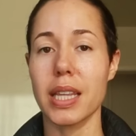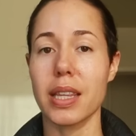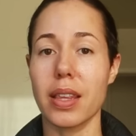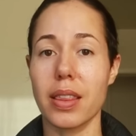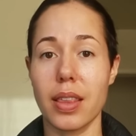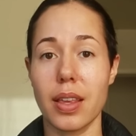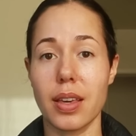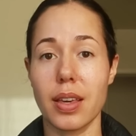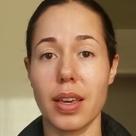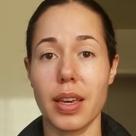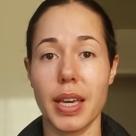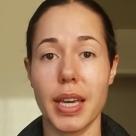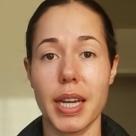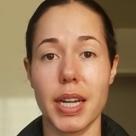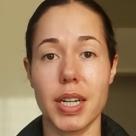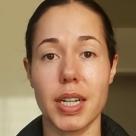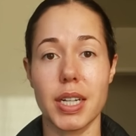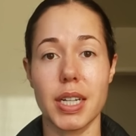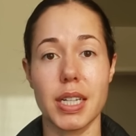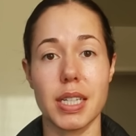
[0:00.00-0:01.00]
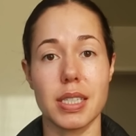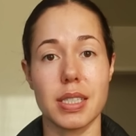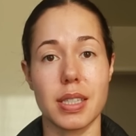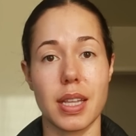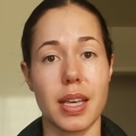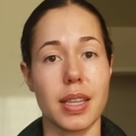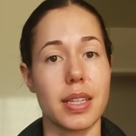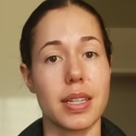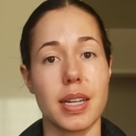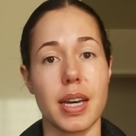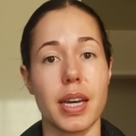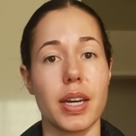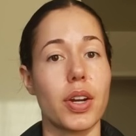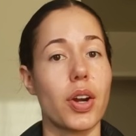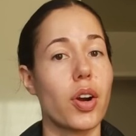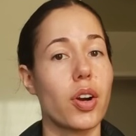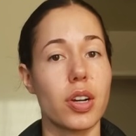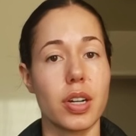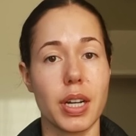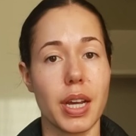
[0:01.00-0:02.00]
And the thinking here is that the diet
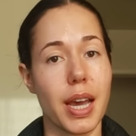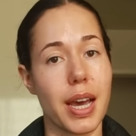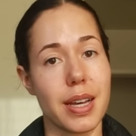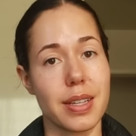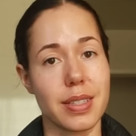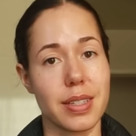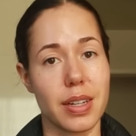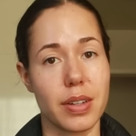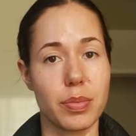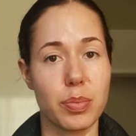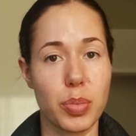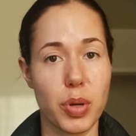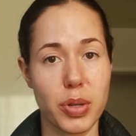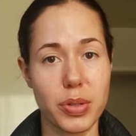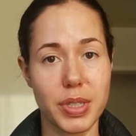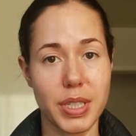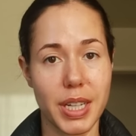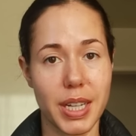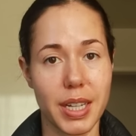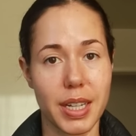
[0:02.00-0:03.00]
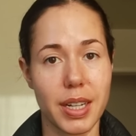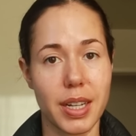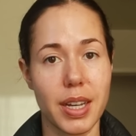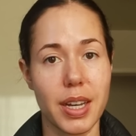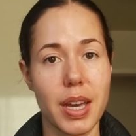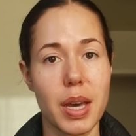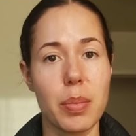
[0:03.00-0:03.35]
already has enough protein,